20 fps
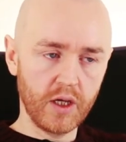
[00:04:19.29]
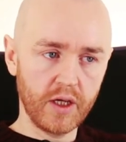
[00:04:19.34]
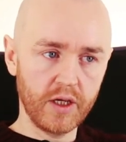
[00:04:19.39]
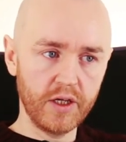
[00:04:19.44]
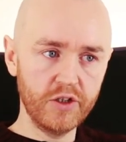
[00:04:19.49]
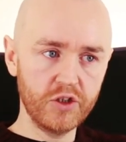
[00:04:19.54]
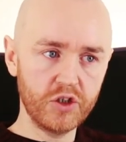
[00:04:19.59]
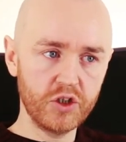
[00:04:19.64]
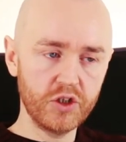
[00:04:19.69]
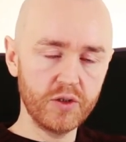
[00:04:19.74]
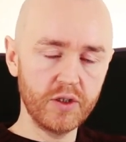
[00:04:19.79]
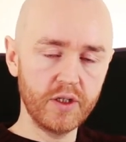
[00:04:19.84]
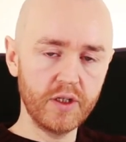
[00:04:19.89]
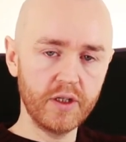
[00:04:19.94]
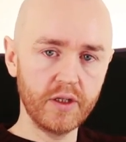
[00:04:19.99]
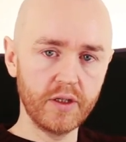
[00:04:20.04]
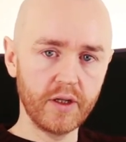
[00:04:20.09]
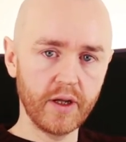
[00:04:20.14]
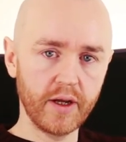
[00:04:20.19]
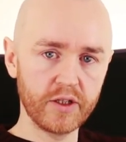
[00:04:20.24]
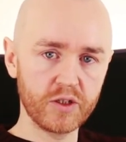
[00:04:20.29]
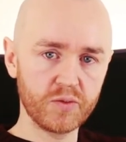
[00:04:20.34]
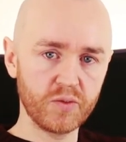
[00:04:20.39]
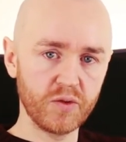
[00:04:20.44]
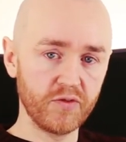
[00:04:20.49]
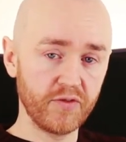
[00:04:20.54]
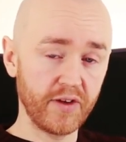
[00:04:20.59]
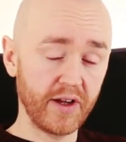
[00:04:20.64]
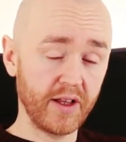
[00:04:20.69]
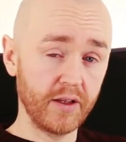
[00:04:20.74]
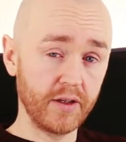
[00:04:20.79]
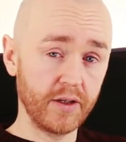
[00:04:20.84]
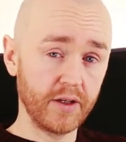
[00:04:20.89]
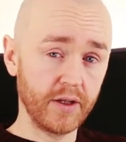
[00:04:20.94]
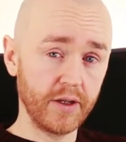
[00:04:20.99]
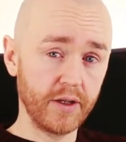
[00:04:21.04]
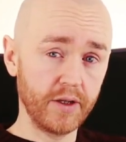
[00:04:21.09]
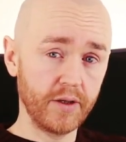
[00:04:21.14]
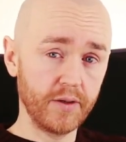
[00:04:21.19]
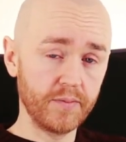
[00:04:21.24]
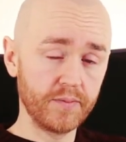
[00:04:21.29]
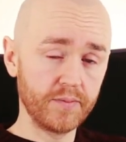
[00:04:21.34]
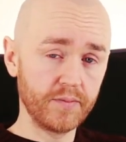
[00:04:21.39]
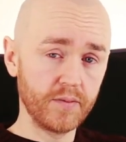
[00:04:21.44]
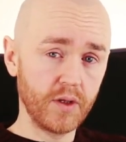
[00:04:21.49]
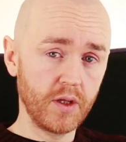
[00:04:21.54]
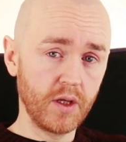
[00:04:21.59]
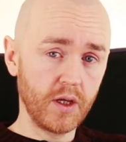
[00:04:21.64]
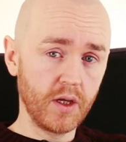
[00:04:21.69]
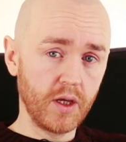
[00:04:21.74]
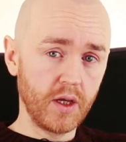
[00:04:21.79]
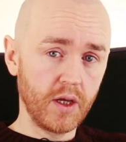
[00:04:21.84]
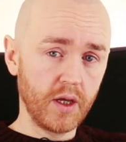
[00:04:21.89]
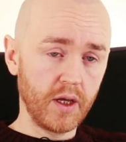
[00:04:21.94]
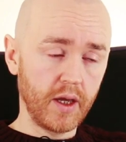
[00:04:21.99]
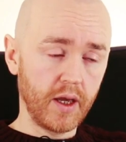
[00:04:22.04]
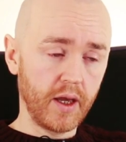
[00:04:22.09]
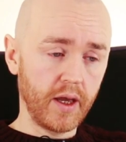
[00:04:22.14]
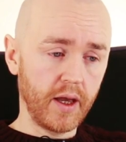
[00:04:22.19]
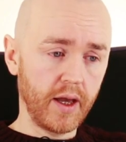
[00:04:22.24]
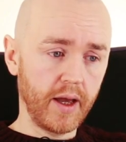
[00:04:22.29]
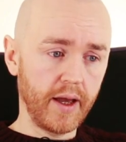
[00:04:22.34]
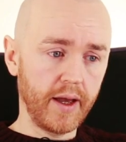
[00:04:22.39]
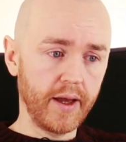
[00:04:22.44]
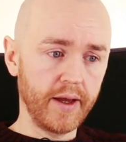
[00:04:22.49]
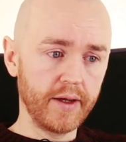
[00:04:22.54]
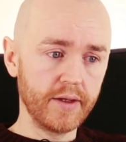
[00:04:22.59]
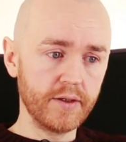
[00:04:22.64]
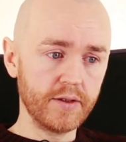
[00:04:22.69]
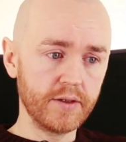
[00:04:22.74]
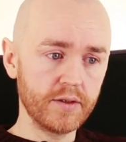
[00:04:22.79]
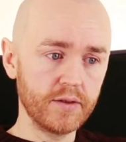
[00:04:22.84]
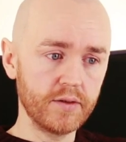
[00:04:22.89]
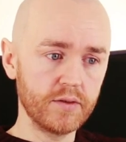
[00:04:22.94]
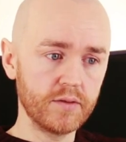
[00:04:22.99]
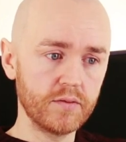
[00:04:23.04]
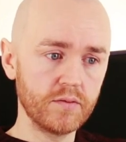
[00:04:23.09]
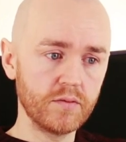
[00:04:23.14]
Each need has been validated. And